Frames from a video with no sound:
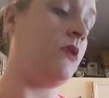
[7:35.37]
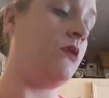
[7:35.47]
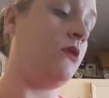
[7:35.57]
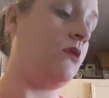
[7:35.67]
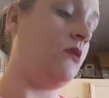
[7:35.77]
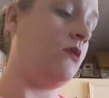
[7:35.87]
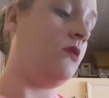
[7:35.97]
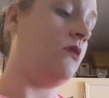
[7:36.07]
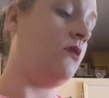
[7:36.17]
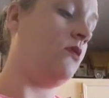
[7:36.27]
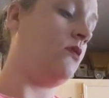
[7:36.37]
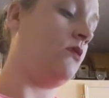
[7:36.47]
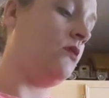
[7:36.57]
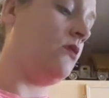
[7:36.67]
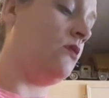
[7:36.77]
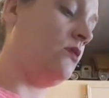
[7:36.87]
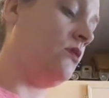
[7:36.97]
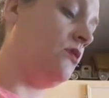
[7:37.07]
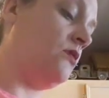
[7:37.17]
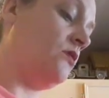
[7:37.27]

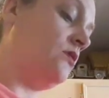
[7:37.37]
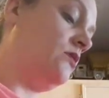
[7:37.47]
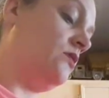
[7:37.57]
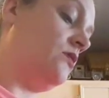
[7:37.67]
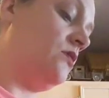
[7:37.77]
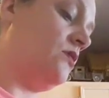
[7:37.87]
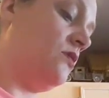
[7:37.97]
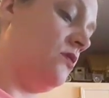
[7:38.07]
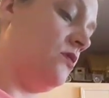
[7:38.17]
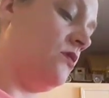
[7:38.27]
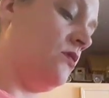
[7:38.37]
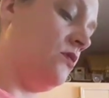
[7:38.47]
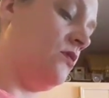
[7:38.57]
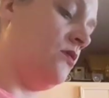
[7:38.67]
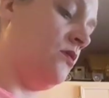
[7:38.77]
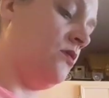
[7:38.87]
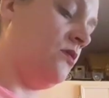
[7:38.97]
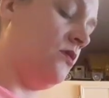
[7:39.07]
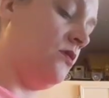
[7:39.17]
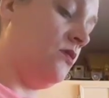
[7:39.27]

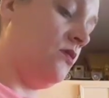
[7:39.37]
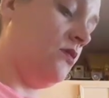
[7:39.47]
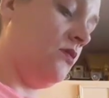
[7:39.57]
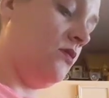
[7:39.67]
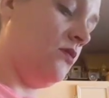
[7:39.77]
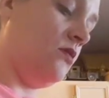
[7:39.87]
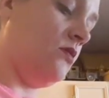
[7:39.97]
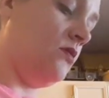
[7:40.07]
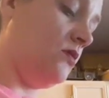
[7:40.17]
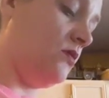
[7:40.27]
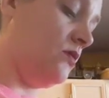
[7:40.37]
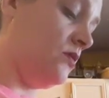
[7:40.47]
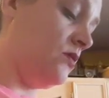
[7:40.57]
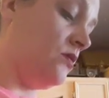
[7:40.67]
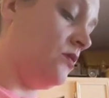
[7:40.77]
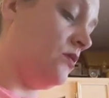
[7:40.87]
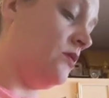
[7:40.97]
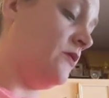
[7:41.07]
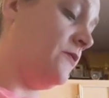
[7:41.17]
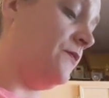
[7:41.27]

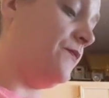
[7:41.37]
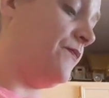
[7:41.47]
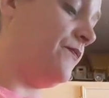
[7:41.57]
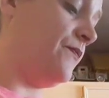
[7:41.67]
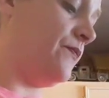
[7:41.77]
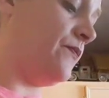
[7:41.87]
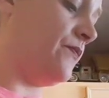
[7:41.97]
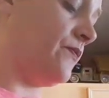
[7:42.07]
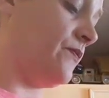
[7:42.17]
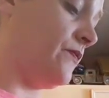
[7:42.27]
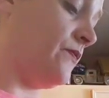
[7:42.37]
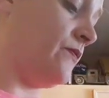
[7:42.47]
No one is speaking in this clip.